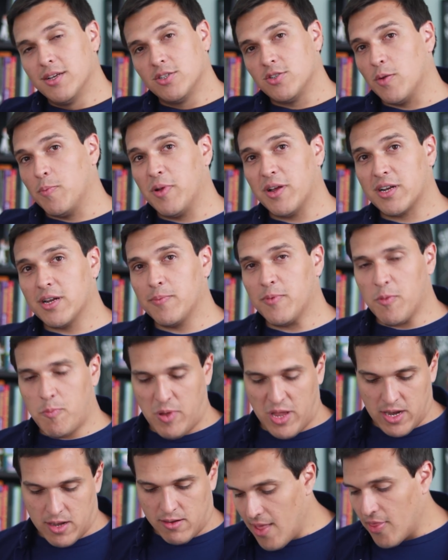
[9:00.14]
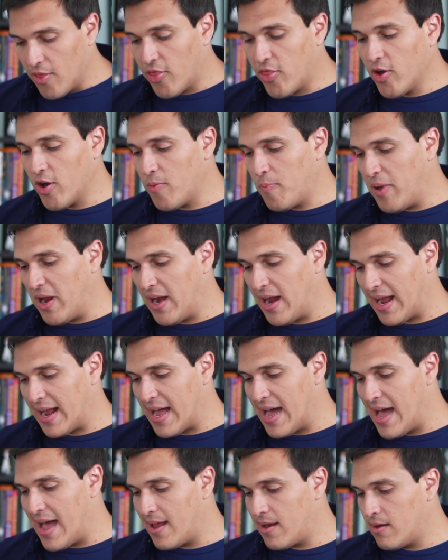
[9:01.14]
So I picked up the pin. The third pin I
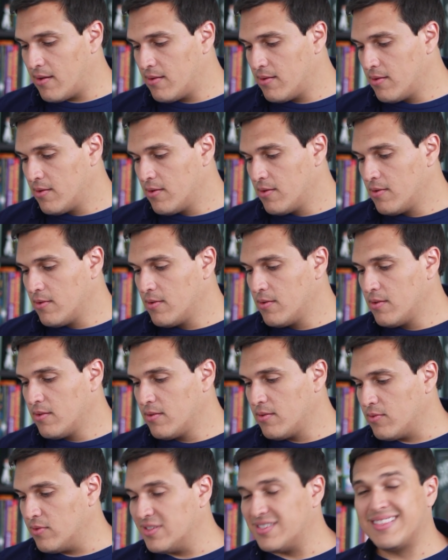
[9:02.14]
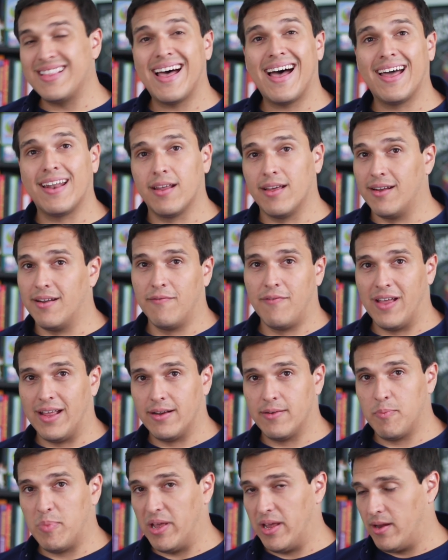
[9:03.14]
got was not an
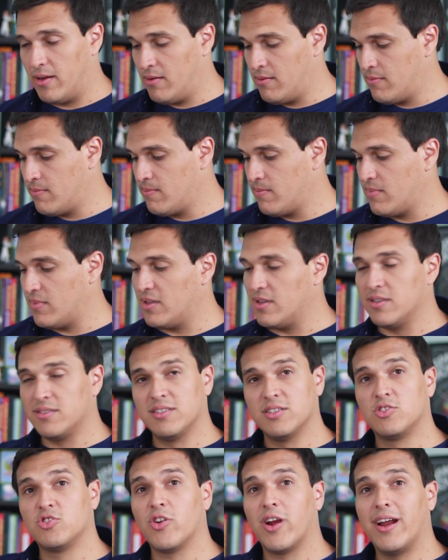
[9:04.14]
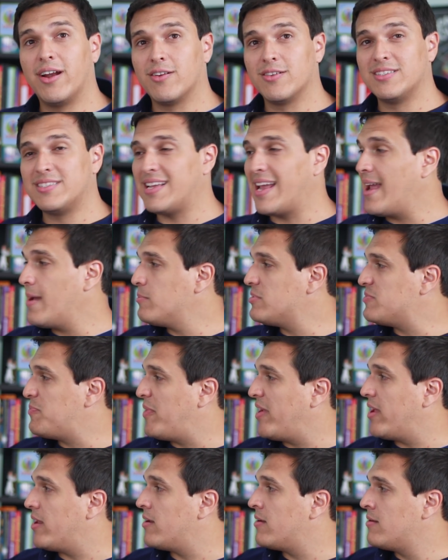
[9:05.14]
event pin. It's a Trader Sam's
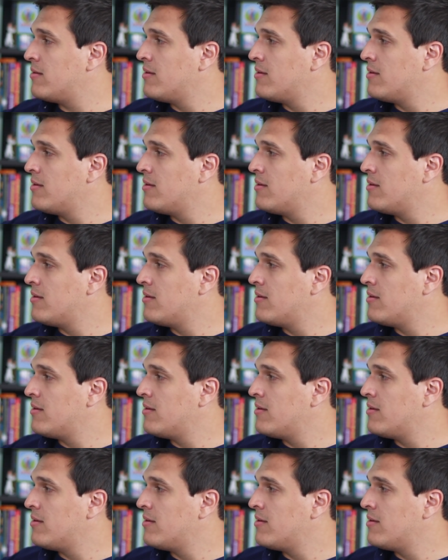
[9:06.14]
pin.